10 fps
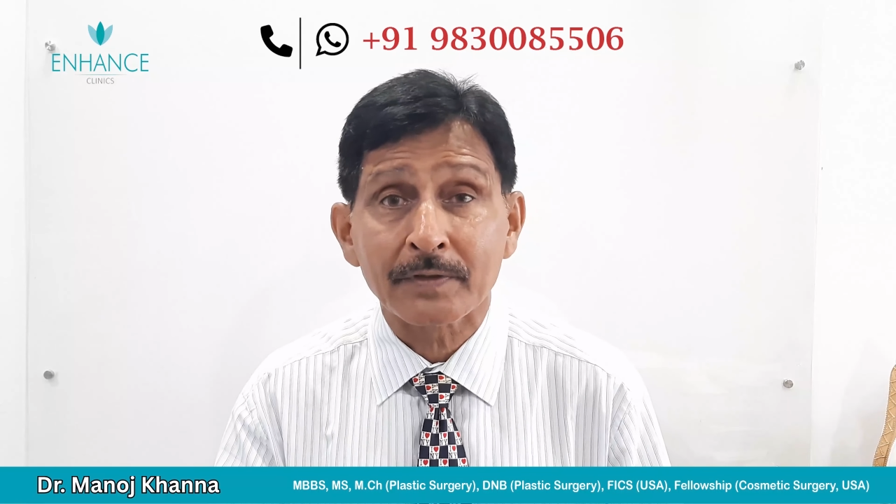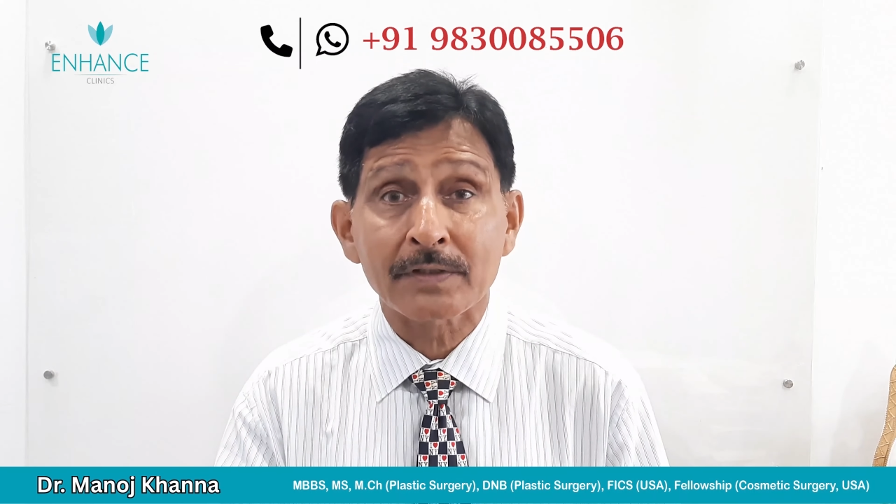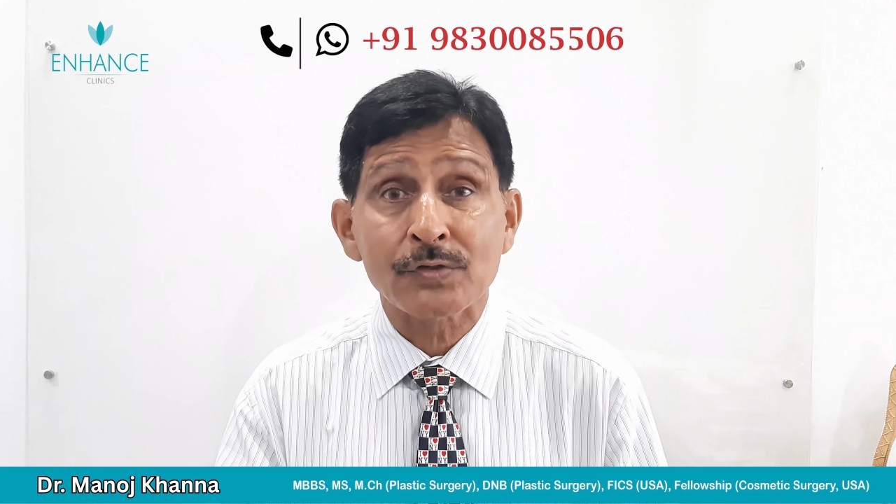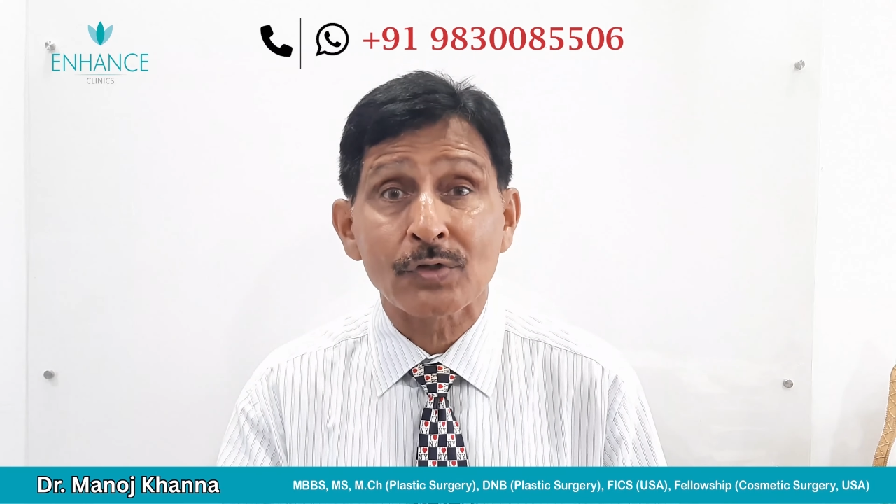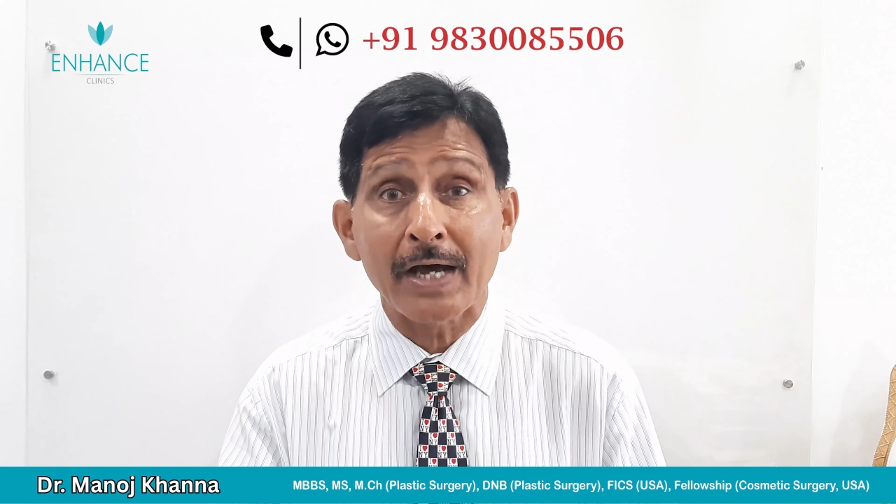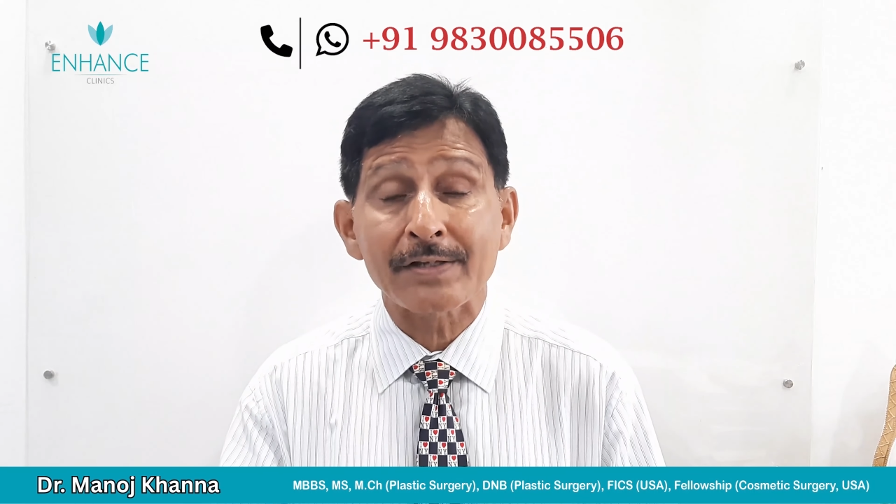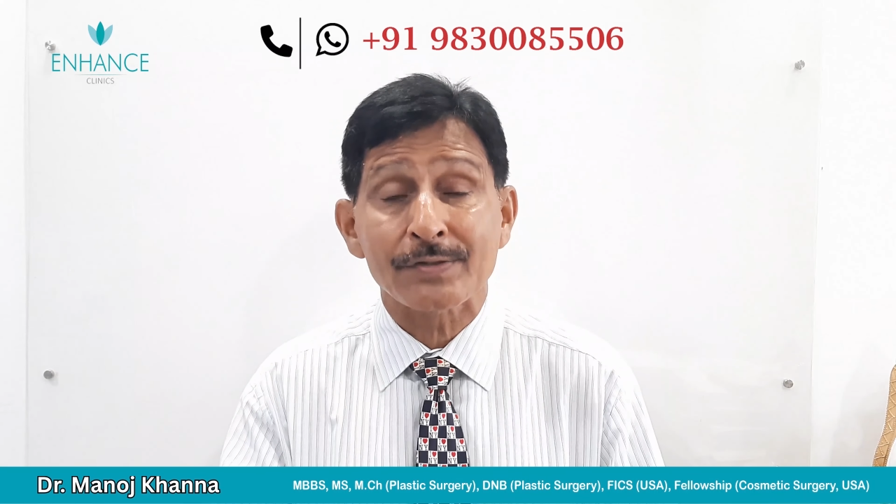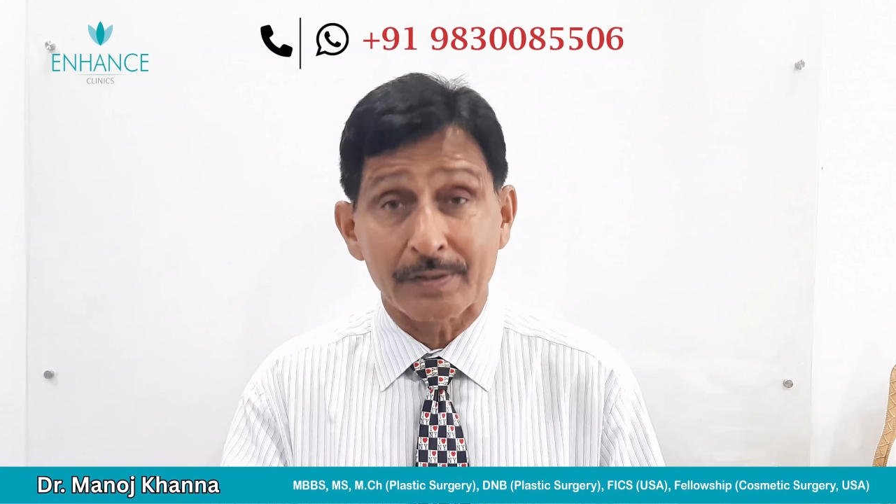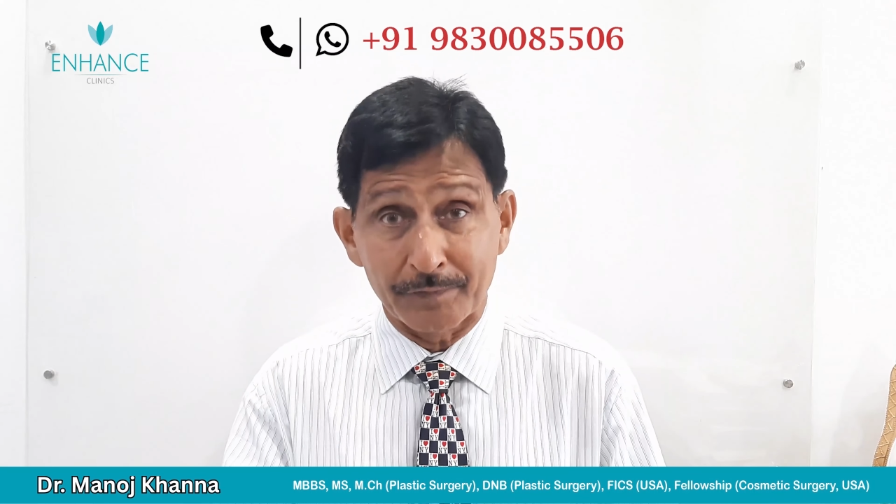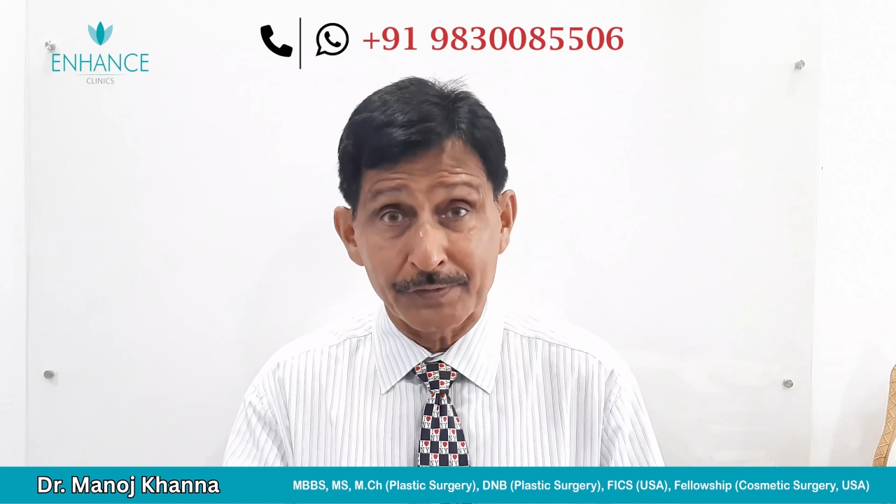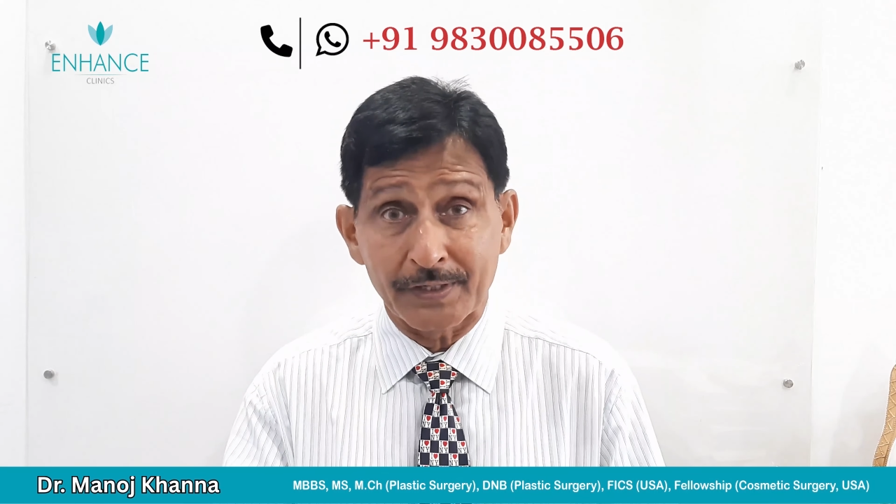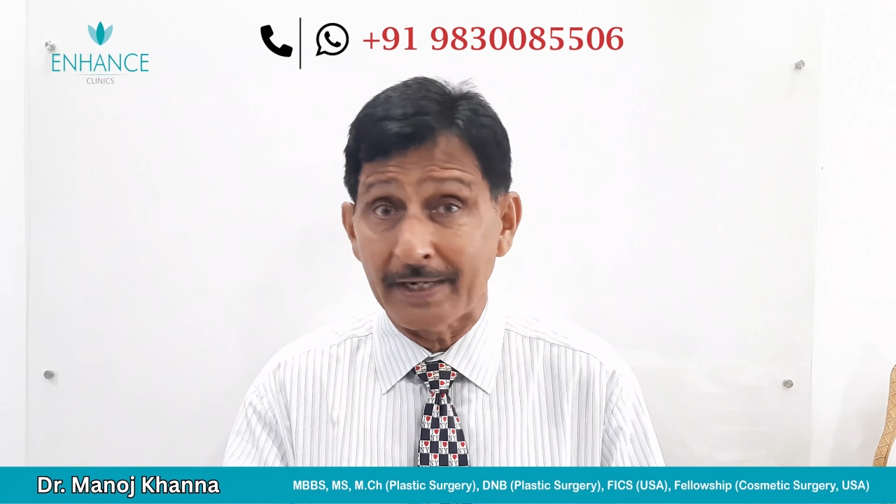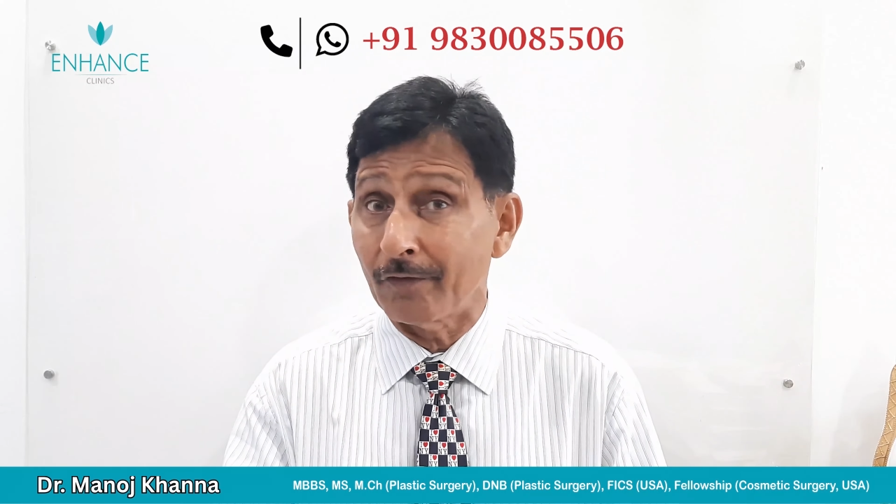the scar's surface area